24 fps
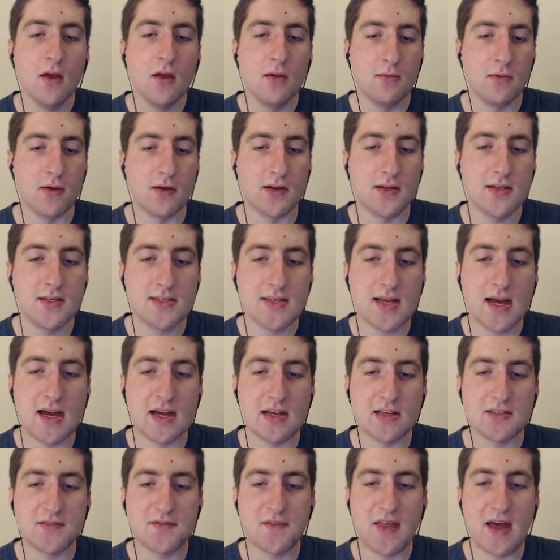Ronan's
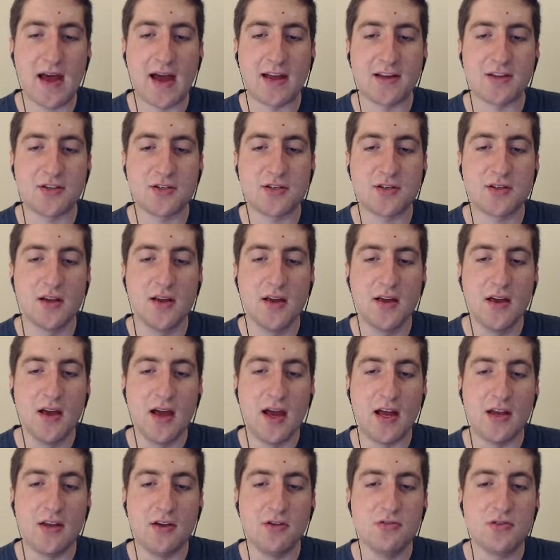eyes flash,
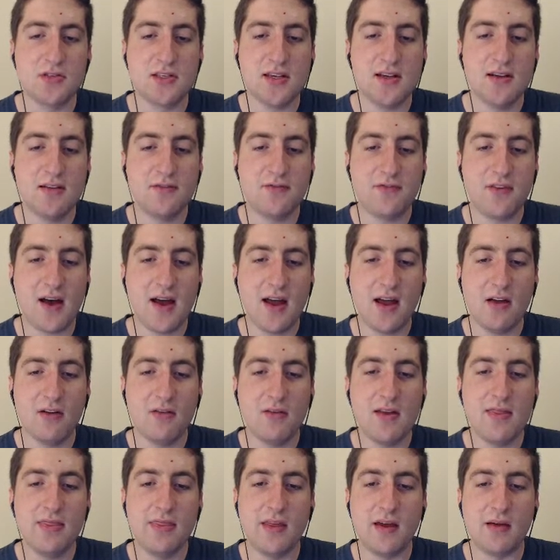and you see a fire
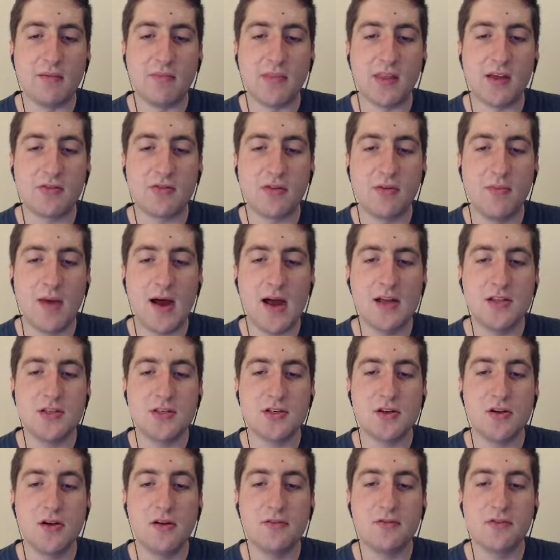in them that reminds
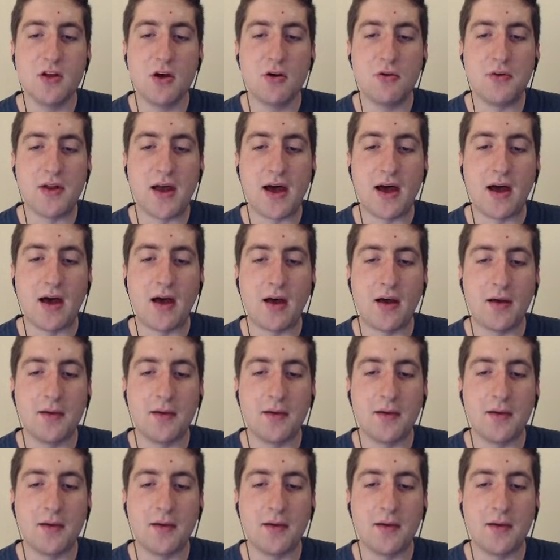you of Nona